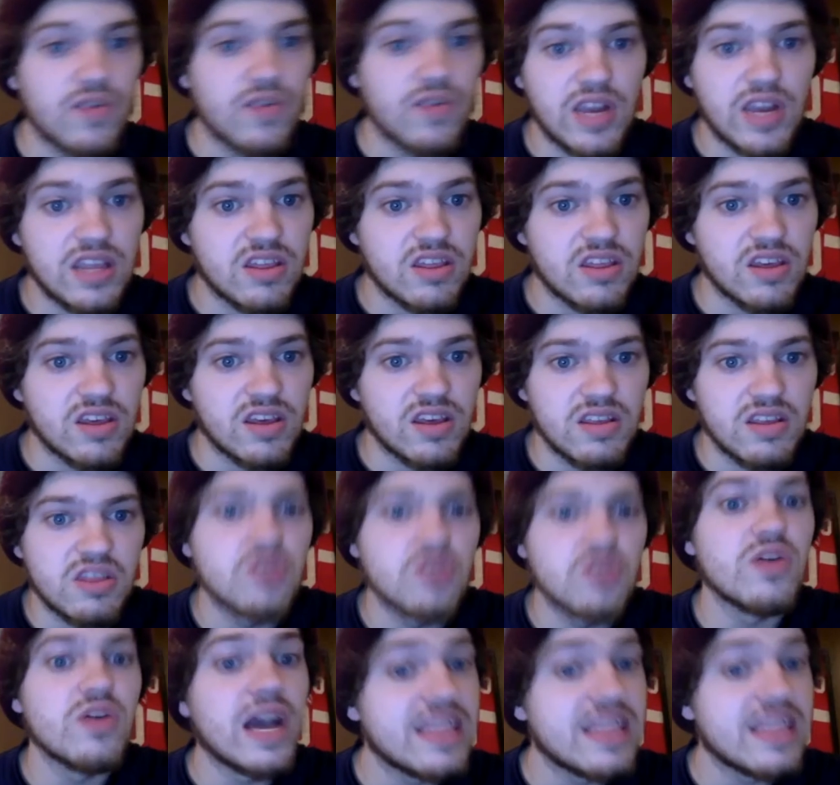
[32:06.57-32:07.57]
Reid
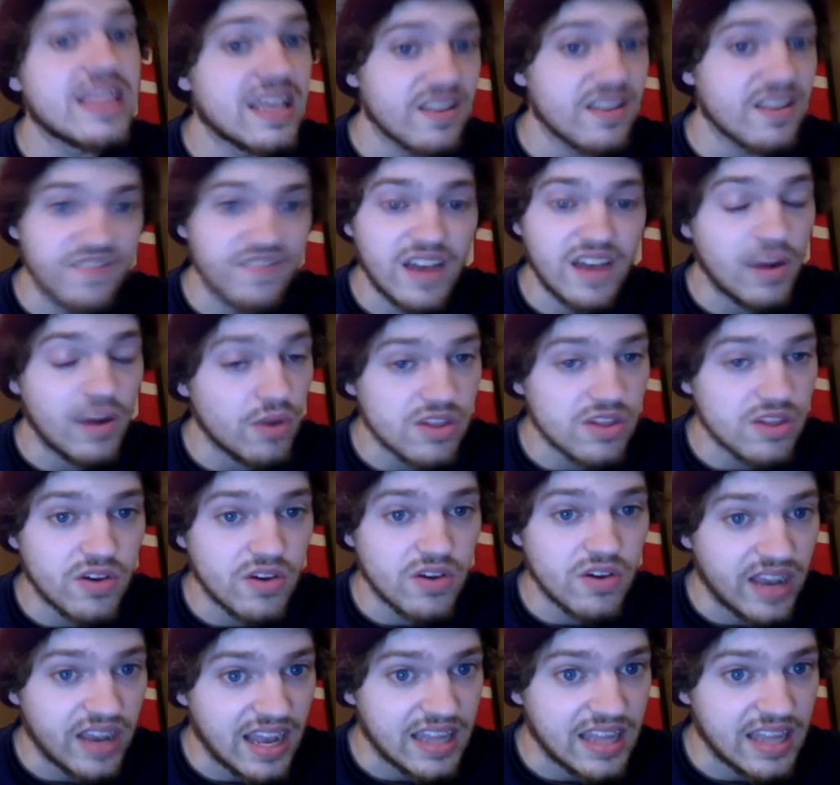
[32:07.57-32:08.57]
to identify what's
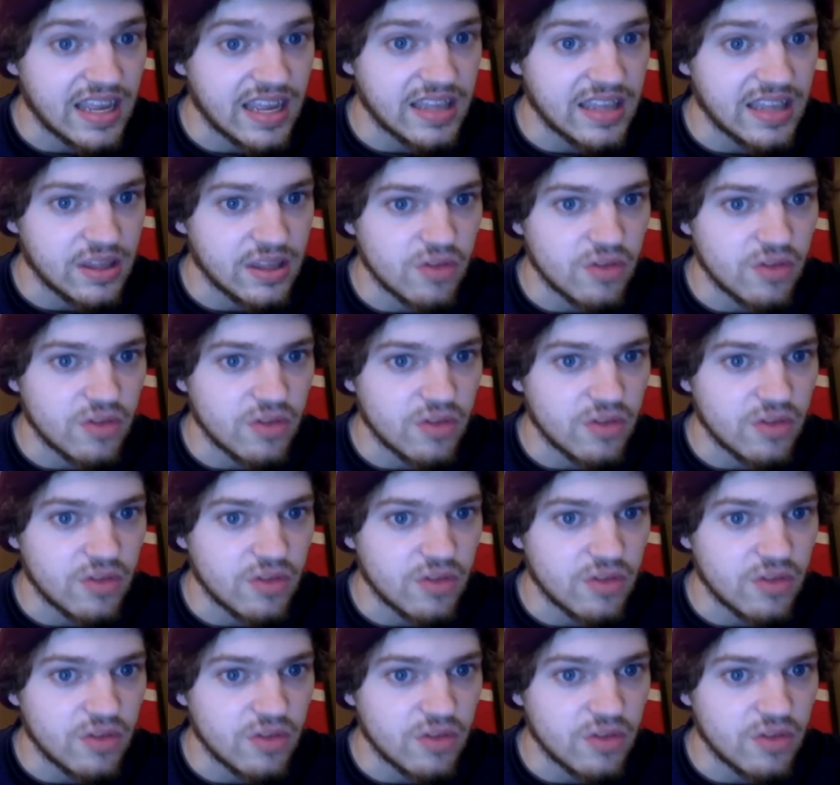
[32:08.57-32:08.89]
going on